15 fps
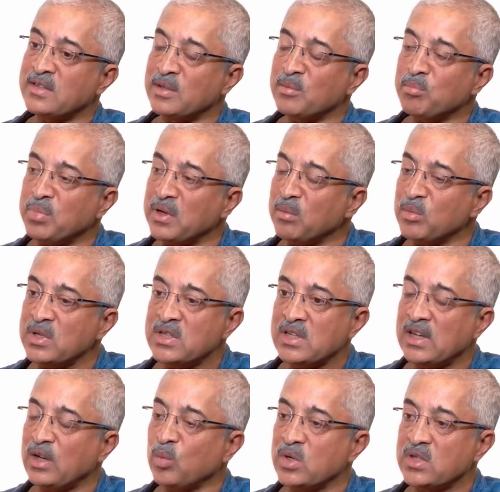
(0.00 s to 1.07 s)
a simple
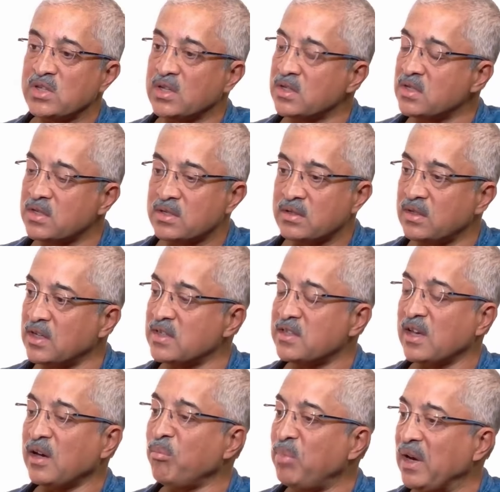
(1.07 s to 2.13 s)
machine which just
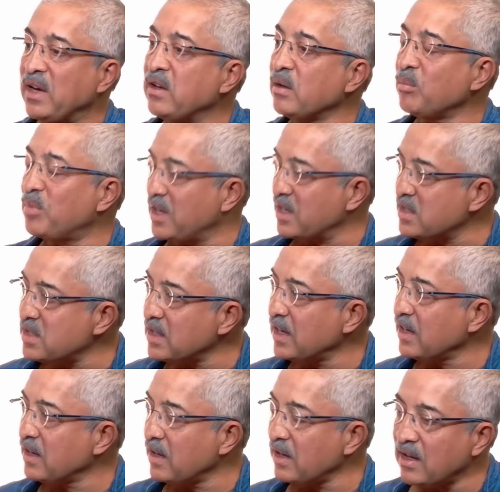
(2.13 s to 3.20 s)
does a better
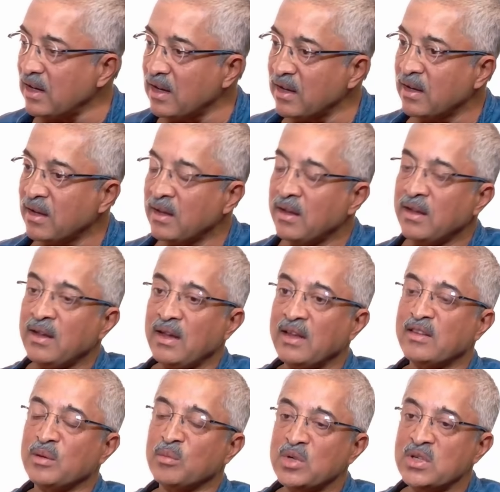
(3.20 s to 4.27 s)
brushing and cleaning.
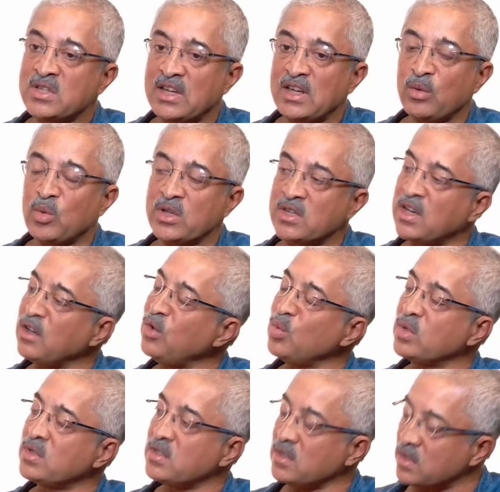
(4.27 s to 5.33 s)
It's a machine which can
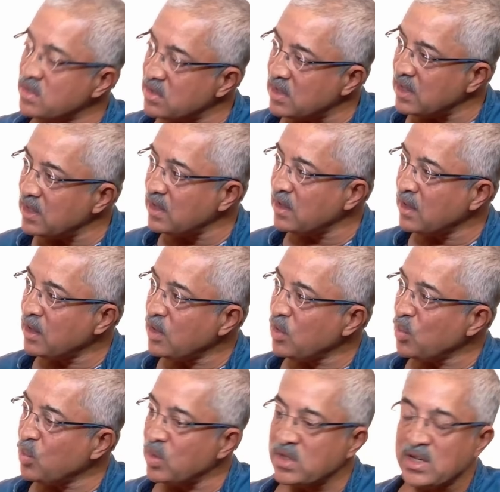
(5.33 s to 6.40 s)
do surgery,
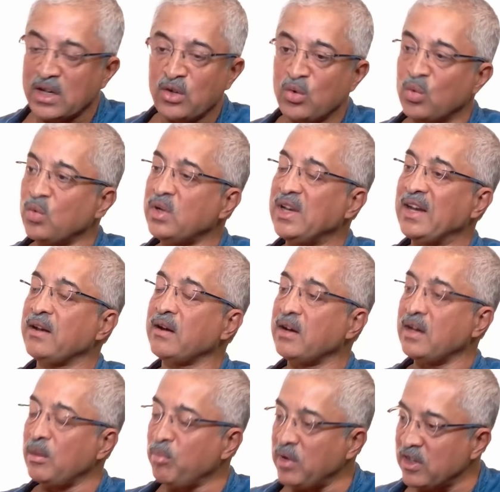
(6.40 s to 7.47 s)
which can do dental
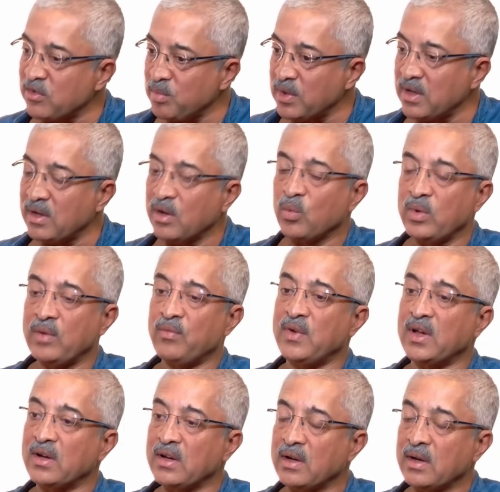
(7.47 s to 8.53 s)
replacement.
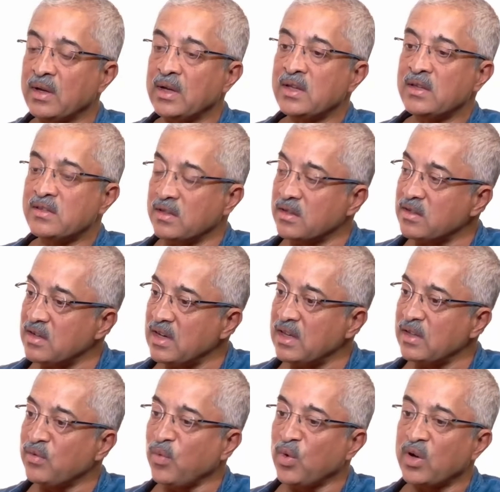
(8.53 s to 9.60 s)
We've done
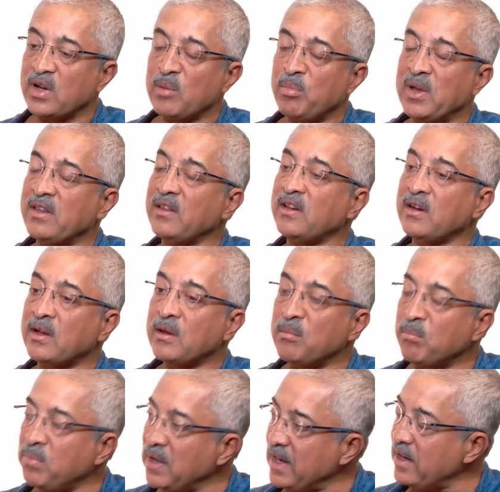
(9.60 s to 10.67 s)
surgeries for replacing the
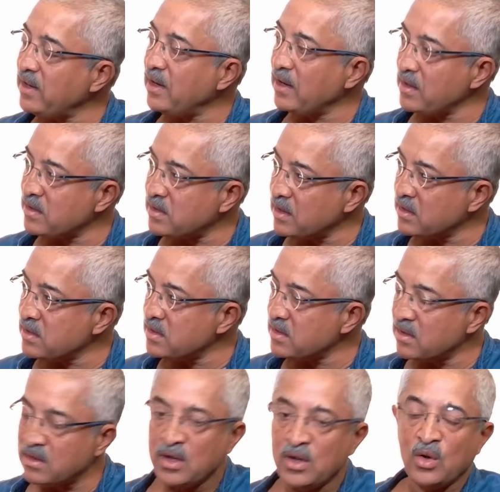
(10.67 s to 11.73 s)
complete dental
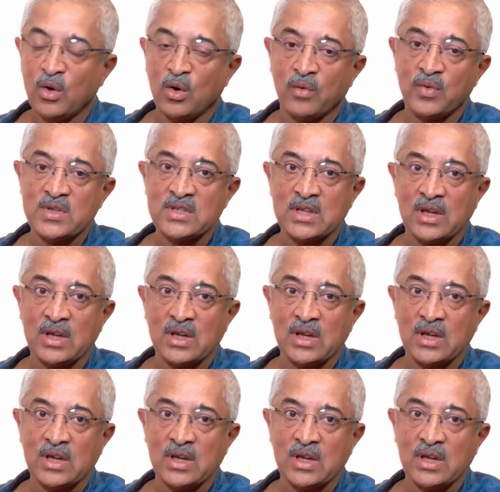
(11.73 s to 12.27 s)
structure of a